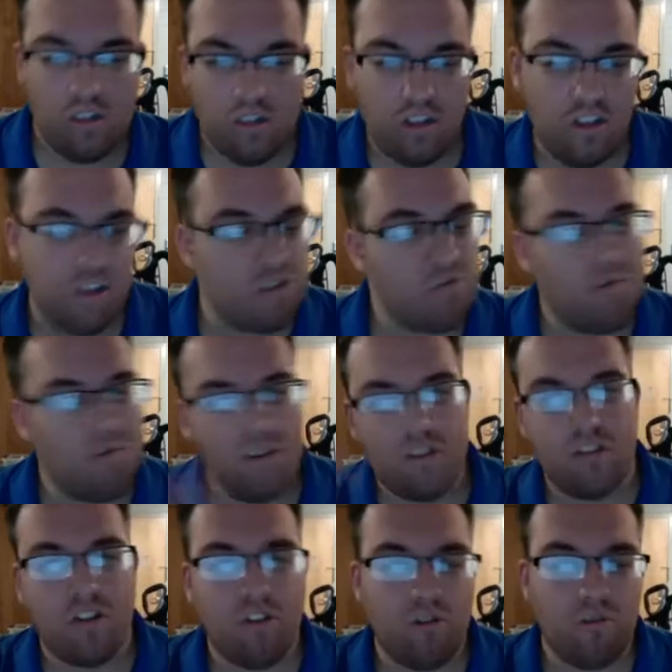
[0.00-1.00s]
This one's a
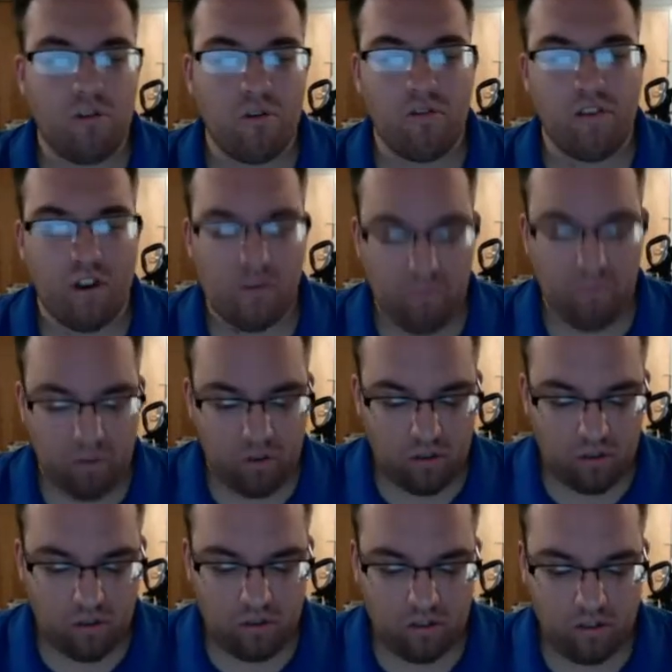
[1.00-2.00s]
little more variable,
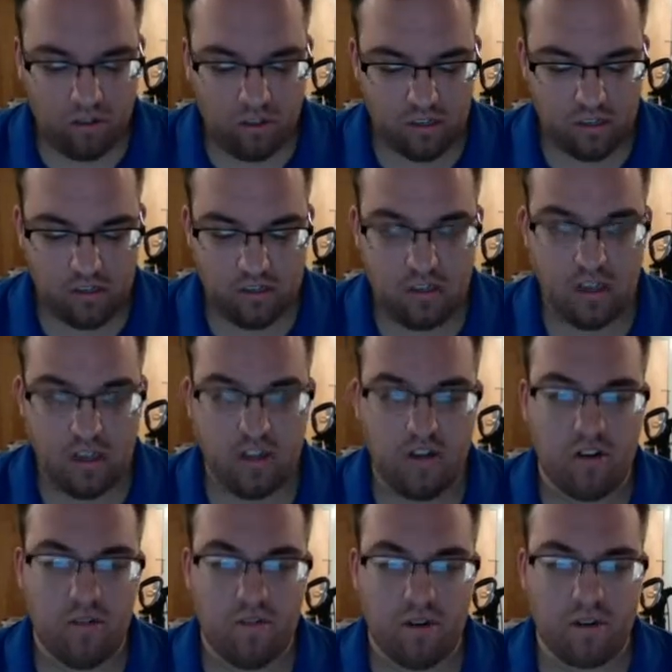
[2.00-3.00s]
so let's just say 30
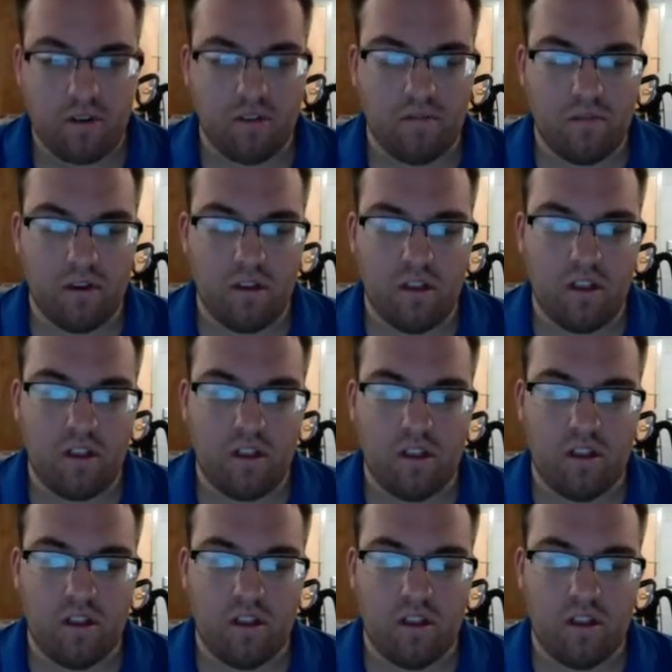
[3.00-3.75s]
bucks a month.